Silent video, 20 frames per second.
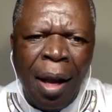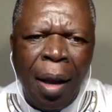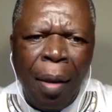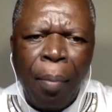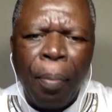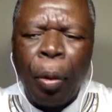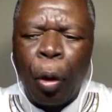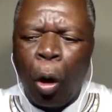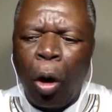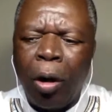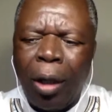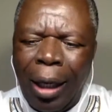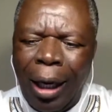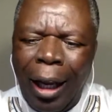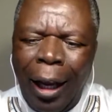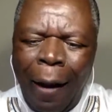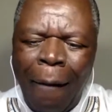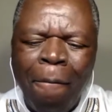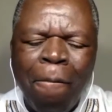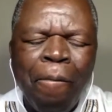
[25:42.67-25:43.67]

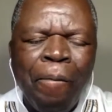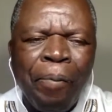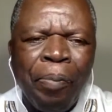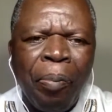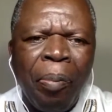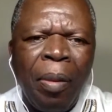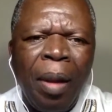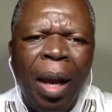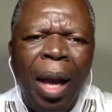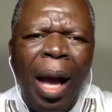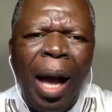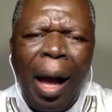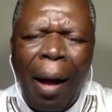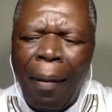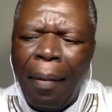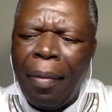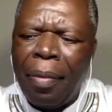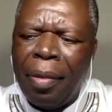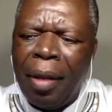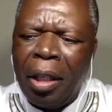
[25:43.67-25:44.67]
Broadly,
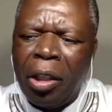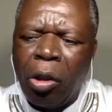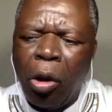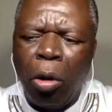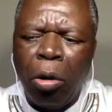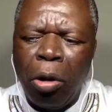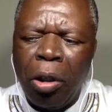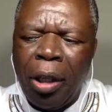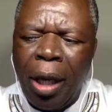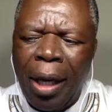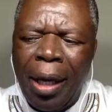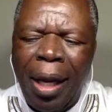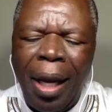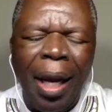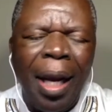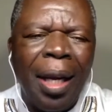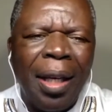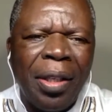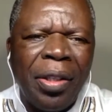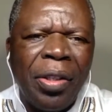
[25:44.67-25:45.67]
the solution
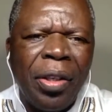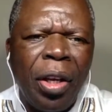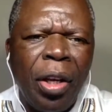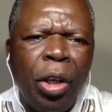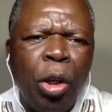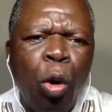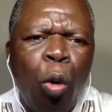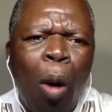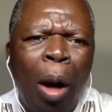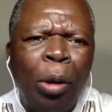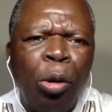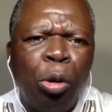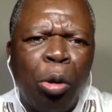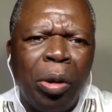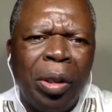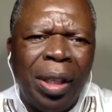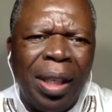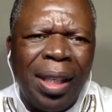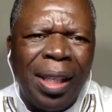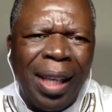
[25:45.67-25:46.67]
is you want to
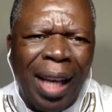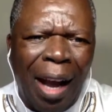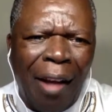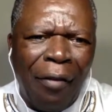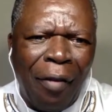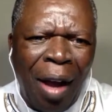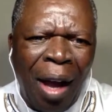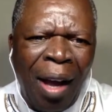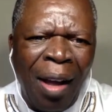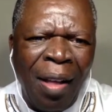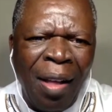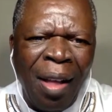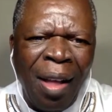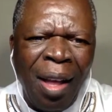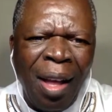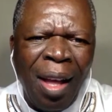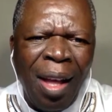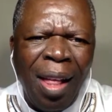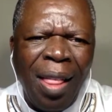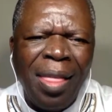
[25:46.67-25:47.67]
discover
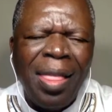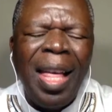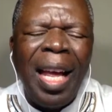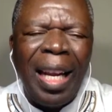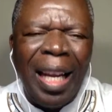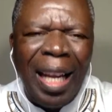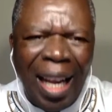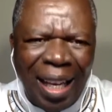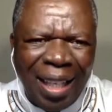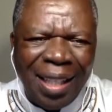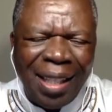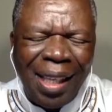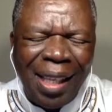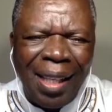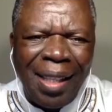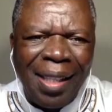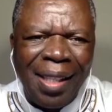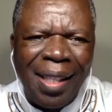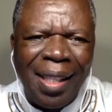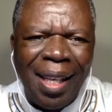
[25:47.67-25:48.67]
the
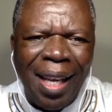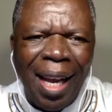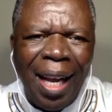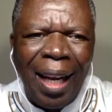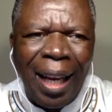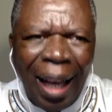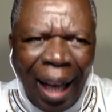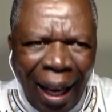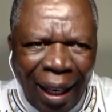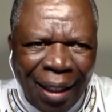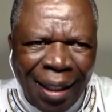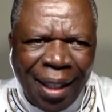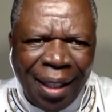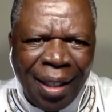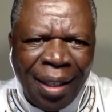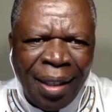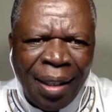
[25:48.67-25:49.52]
lessons learned.